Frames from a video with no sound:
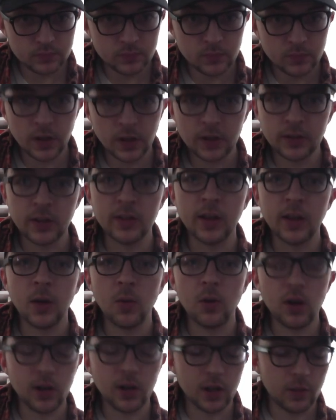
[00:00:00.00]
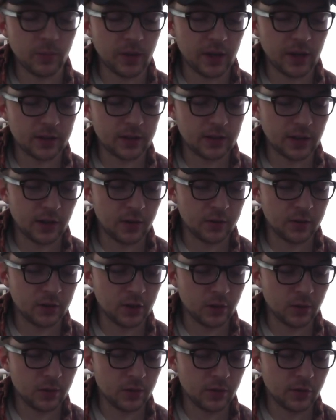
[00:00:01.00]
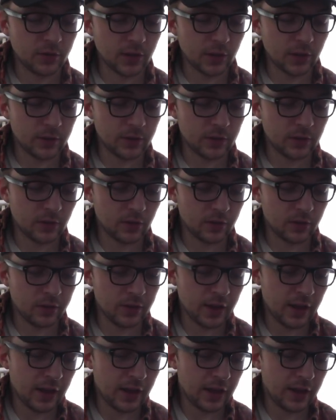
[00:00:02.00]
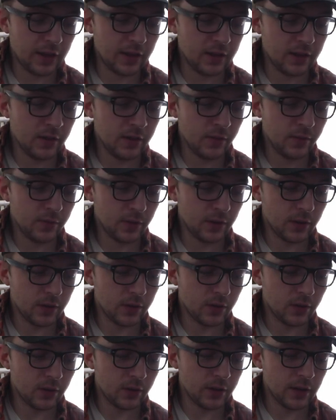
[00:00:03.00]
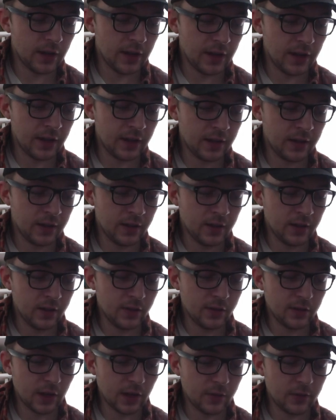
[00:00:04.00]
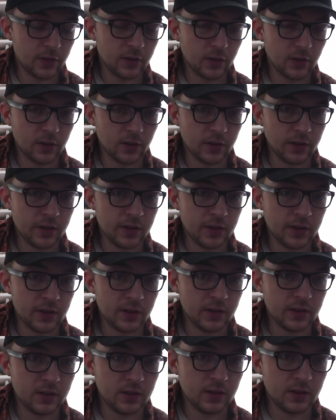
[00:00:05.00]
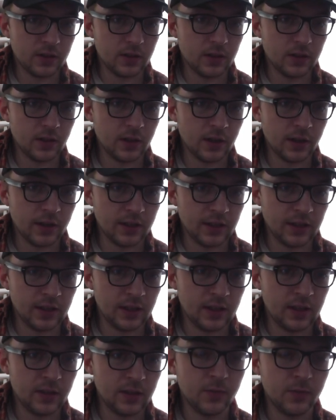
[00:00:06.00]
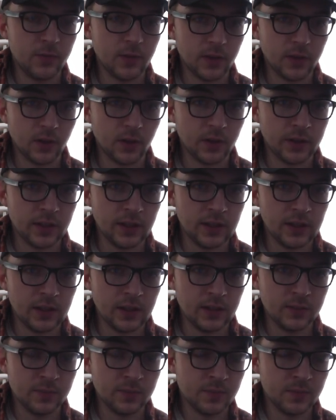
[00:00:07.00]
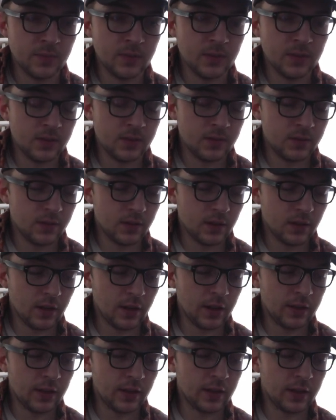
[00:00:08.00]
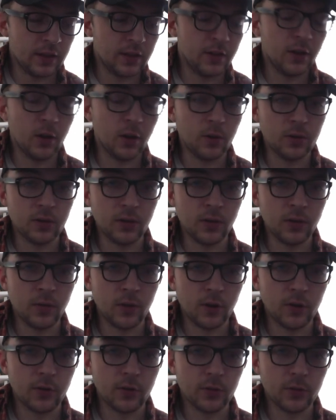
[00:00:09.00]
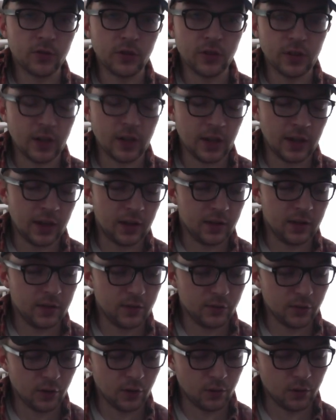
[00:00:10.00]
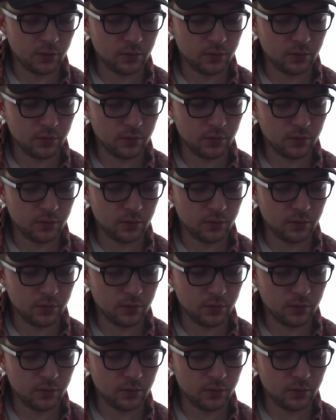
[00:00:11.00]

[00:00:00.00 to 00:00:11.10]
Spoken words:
then they walk it back down, going 7th on the A, 5th on the A, 7th on the E, 5th on the E, and then you go into the verse, which is an A. So.